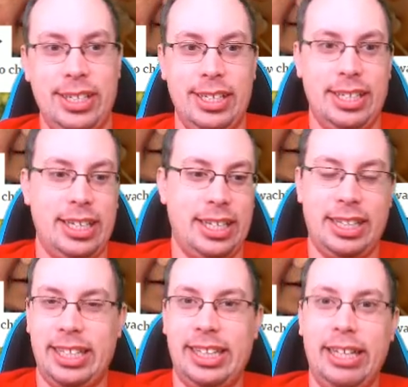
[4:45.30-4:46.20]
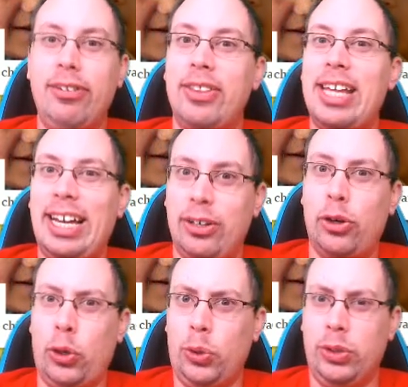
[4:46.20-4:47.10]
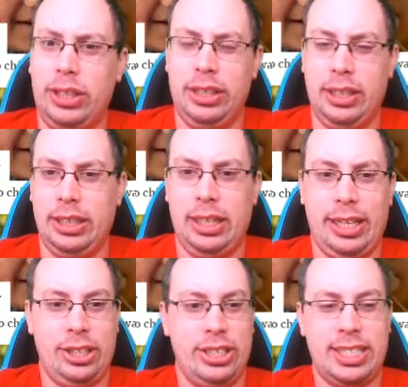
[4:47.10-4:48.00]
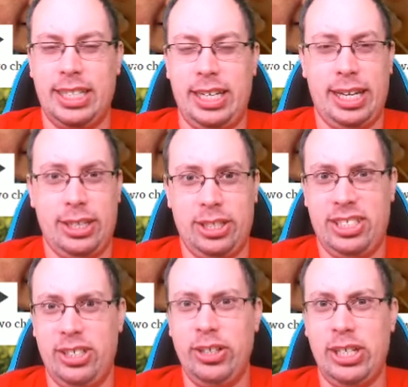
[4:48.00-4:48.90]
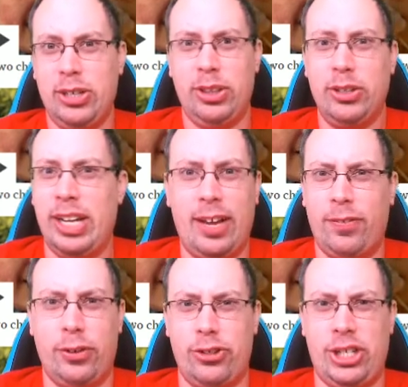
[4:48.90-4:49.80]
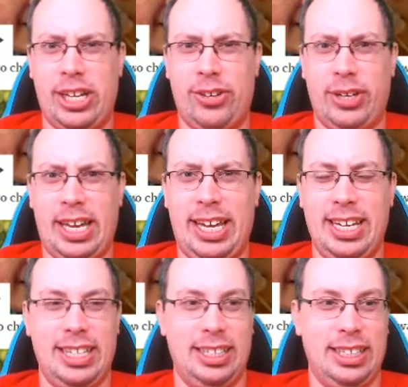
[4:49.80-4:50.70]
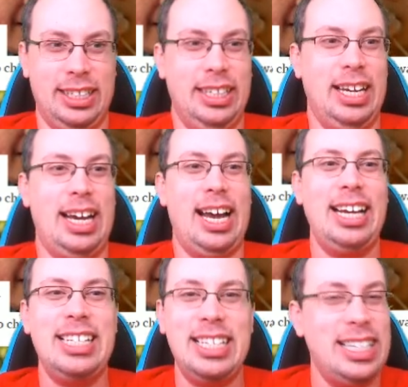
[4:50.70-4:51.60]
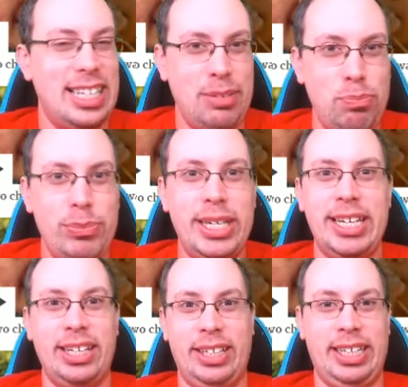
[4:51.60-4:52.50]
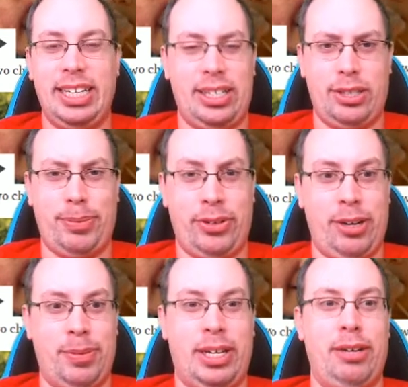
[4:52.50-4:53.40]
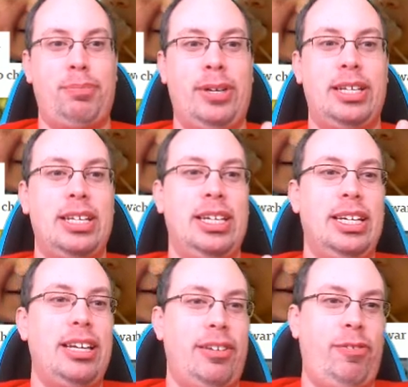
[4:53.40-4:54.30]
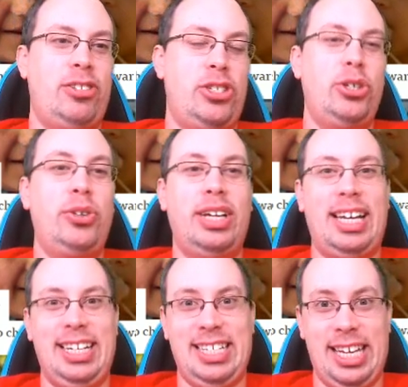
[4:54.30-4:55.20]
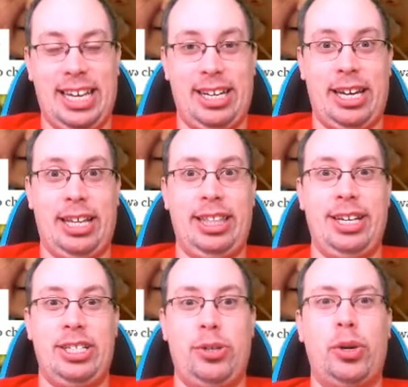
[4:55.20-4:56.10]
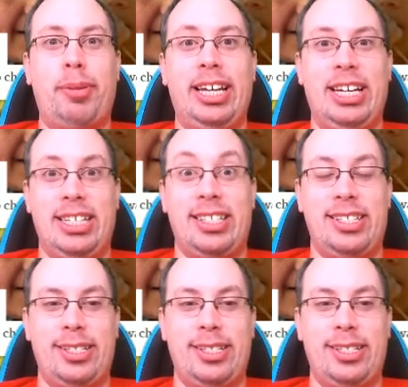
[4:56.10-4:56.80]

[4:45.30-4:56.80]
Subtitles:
Yeah, they're that old. And so they're not first gen, okay? I didn't immediately get into Pokemon, but soon I did, thanks to one of my cousins.